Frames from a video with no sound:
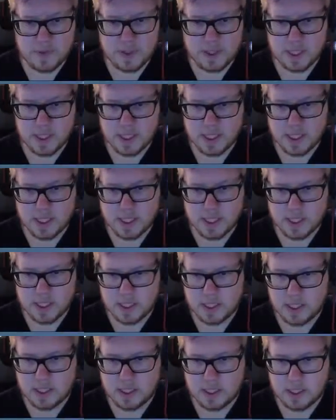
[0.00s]

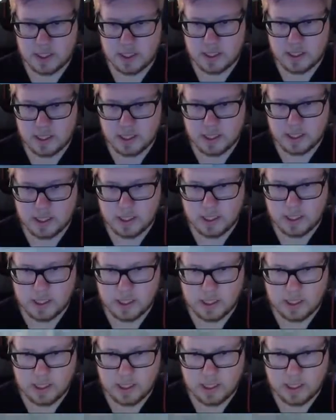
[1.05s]

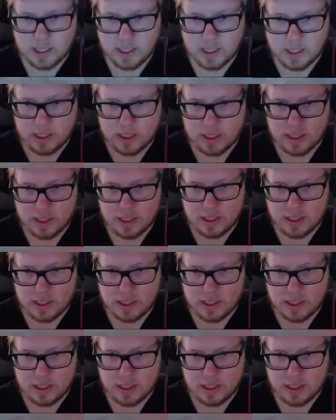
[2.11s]
Nothing is said.